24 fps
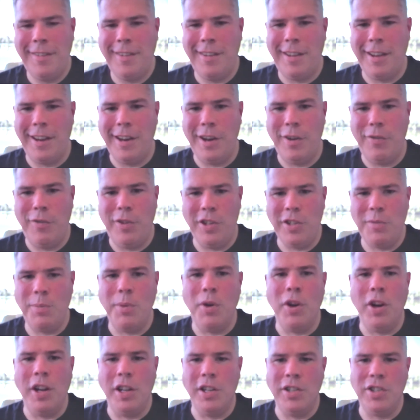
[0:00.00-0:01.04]
kind of
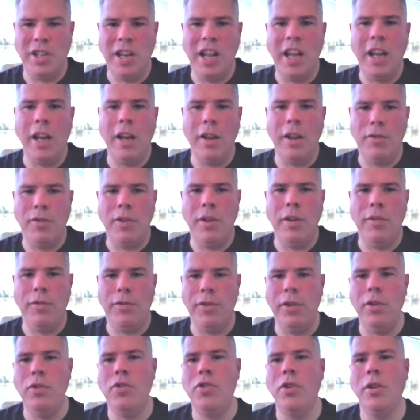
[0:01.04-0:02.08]
experience negative in the
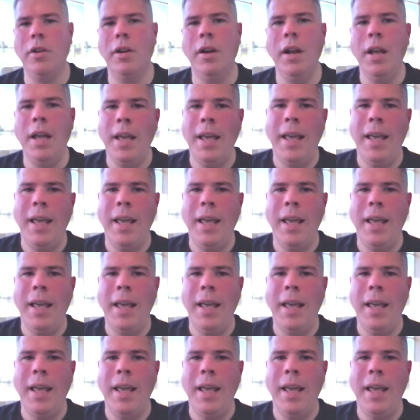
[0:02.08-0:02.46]
future.